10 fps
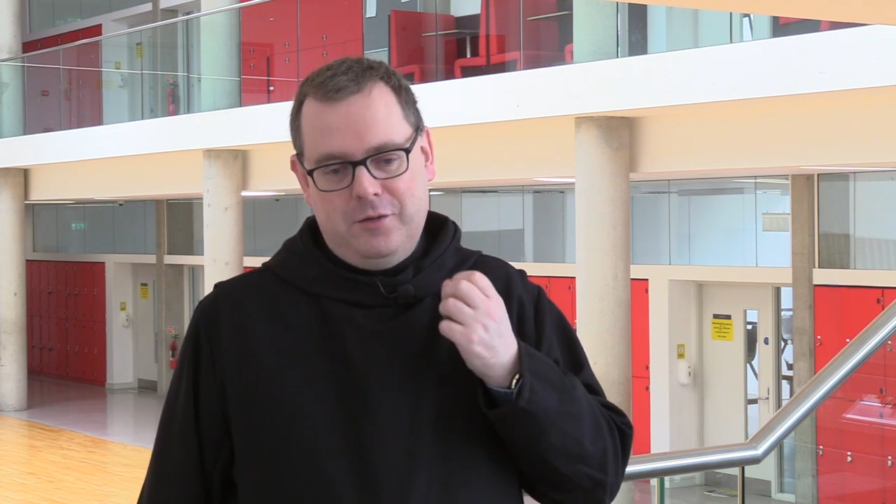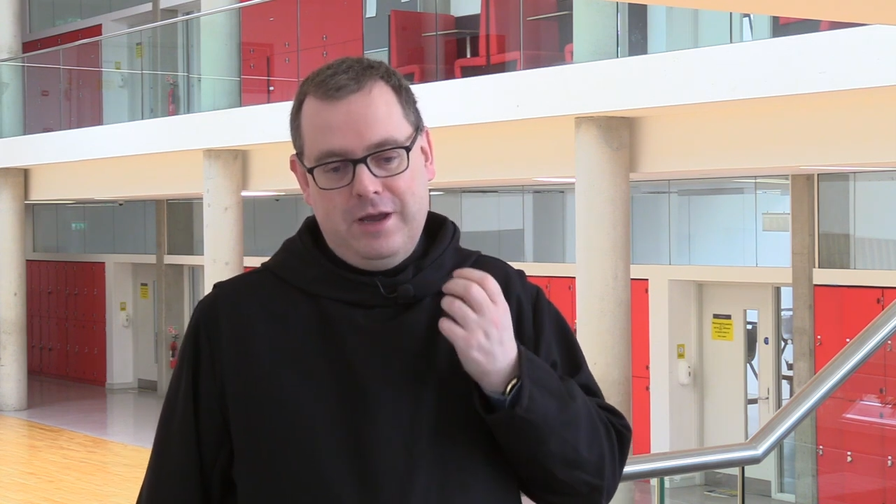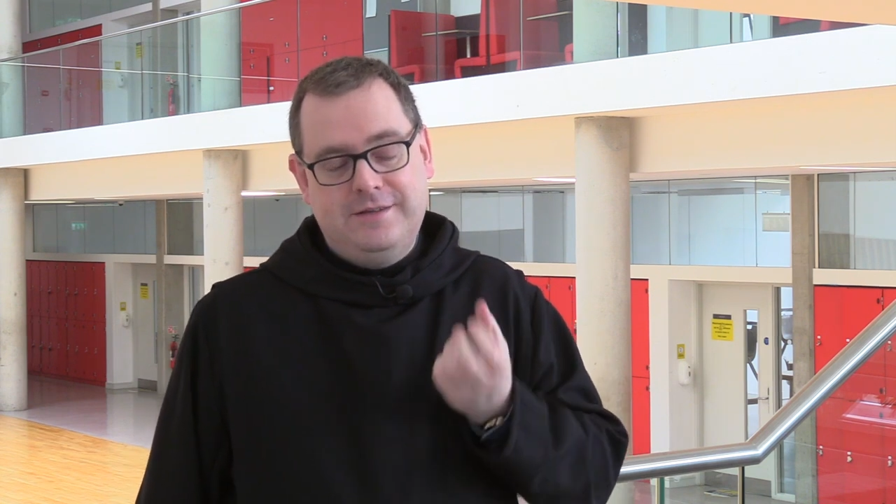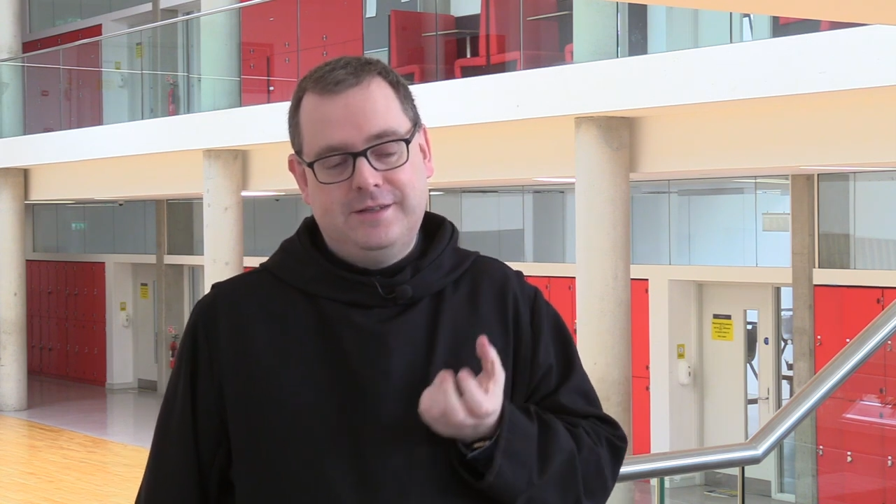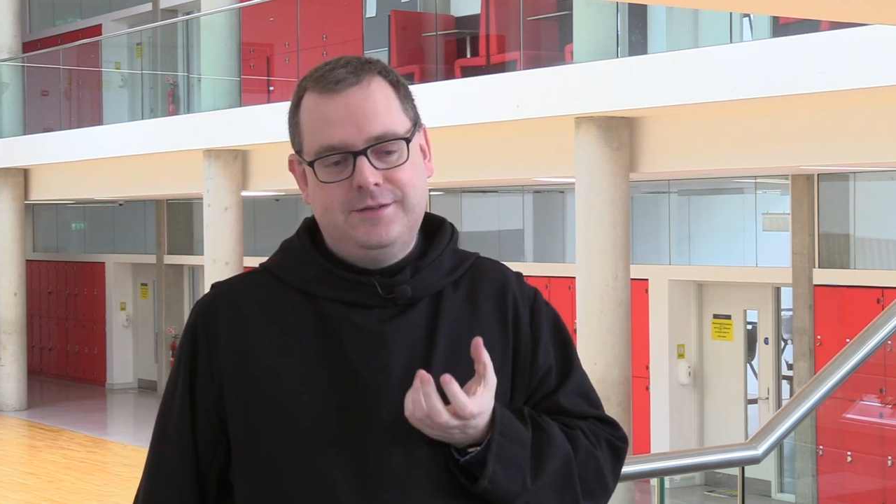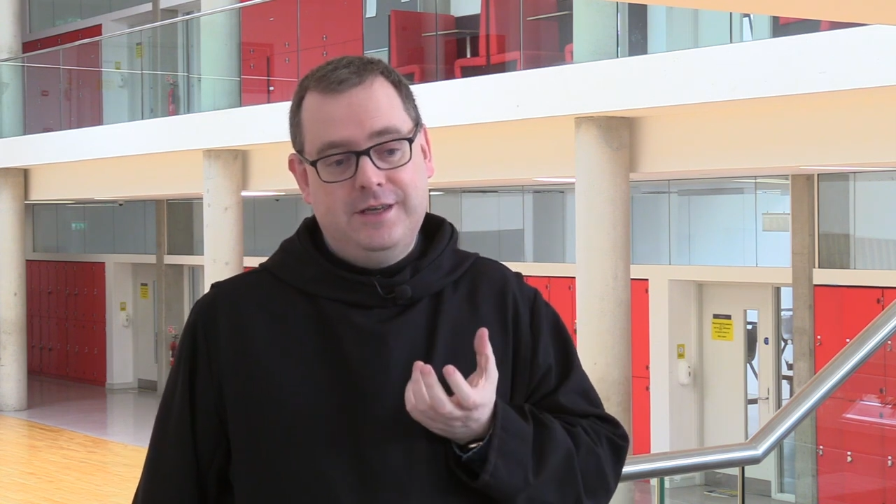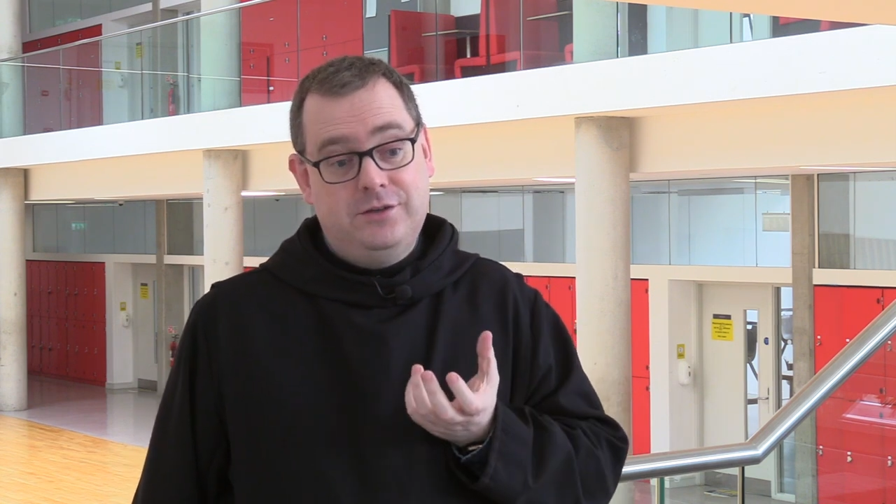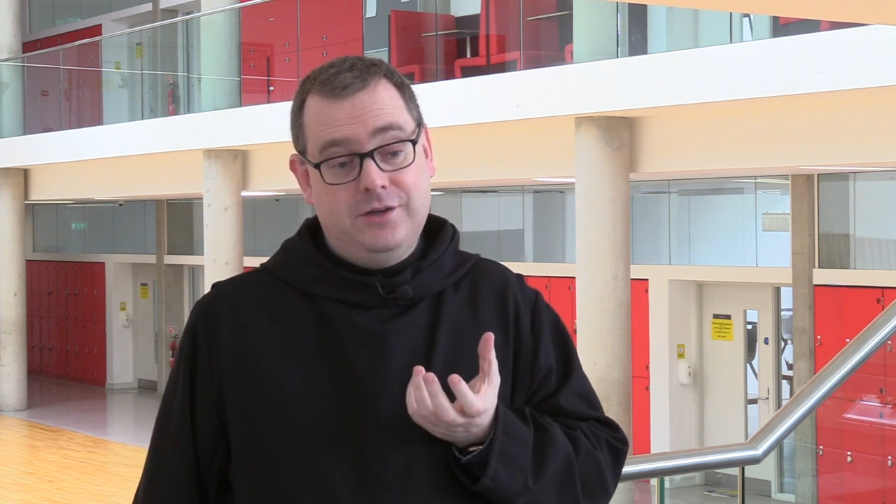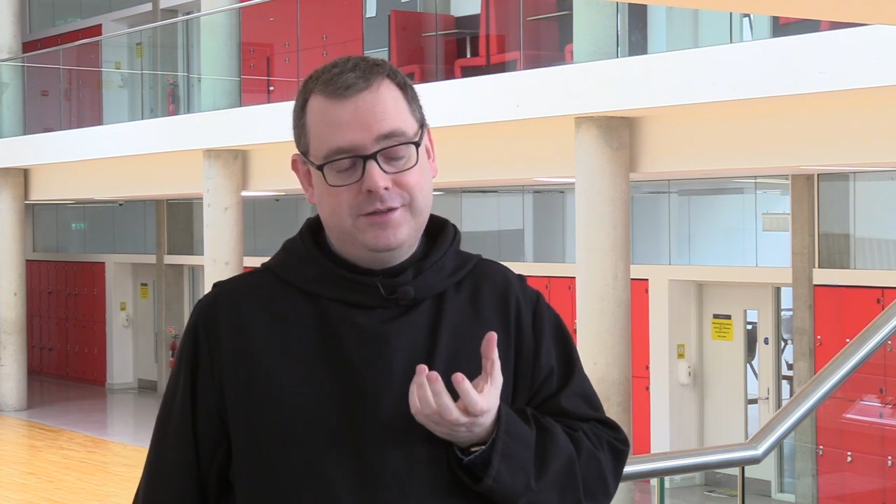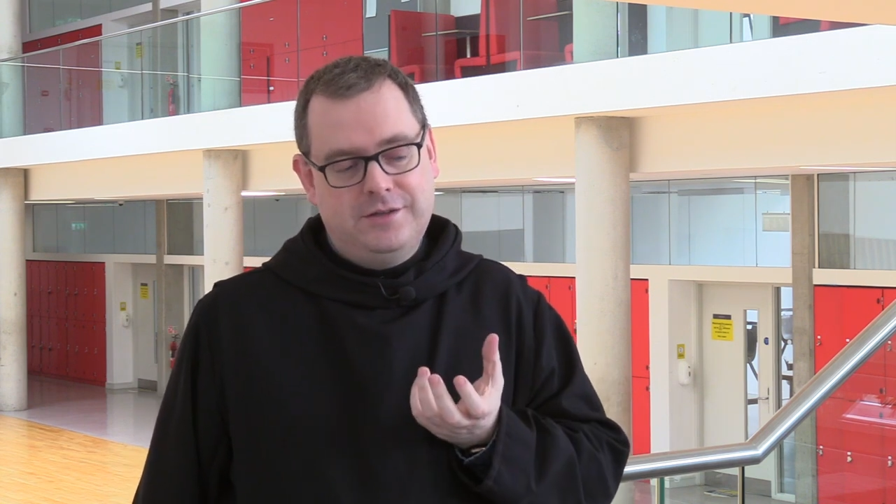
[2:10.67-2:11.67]
writings of St.
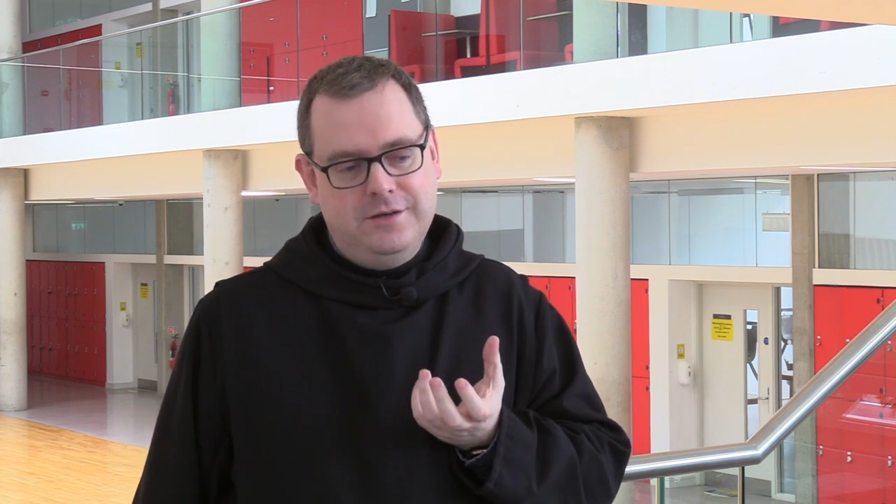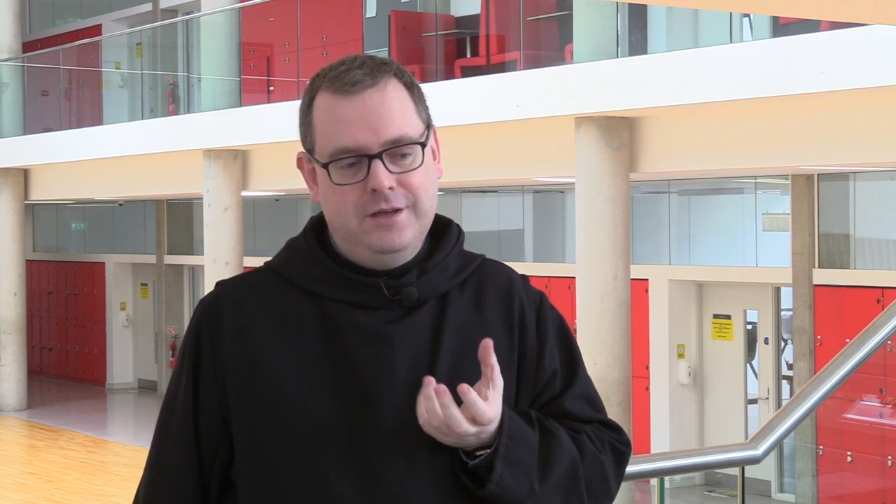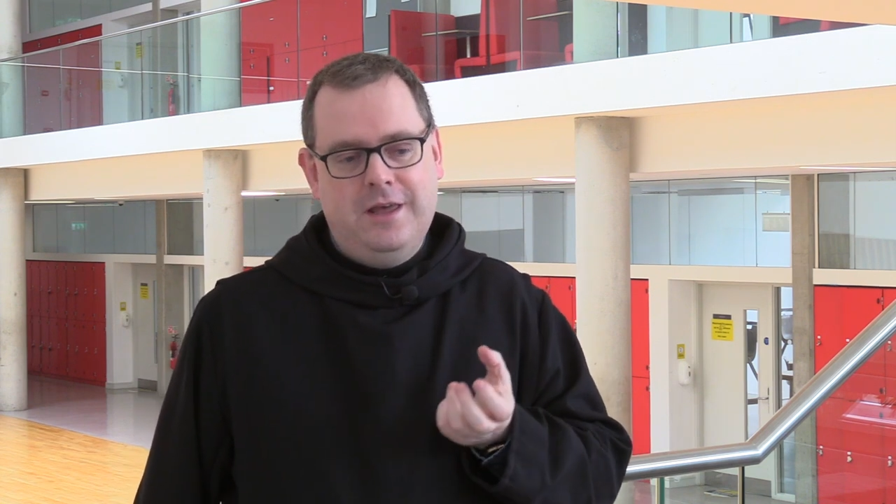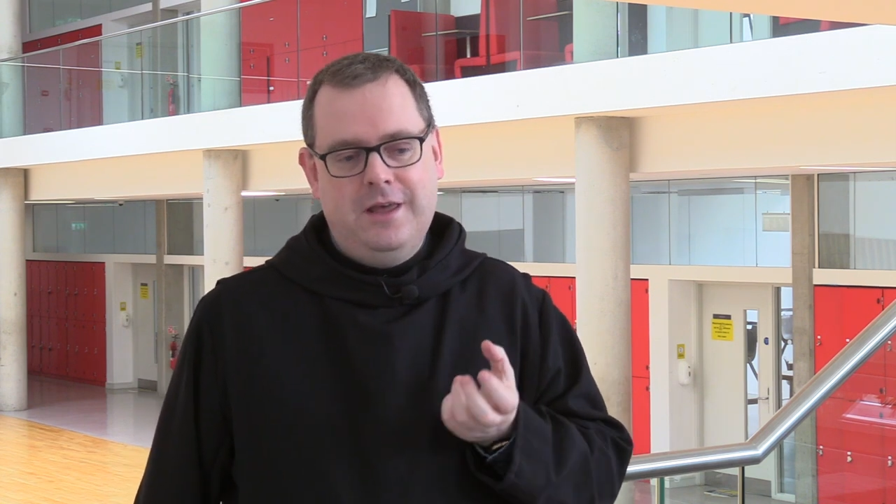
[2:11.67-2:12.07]
Justin,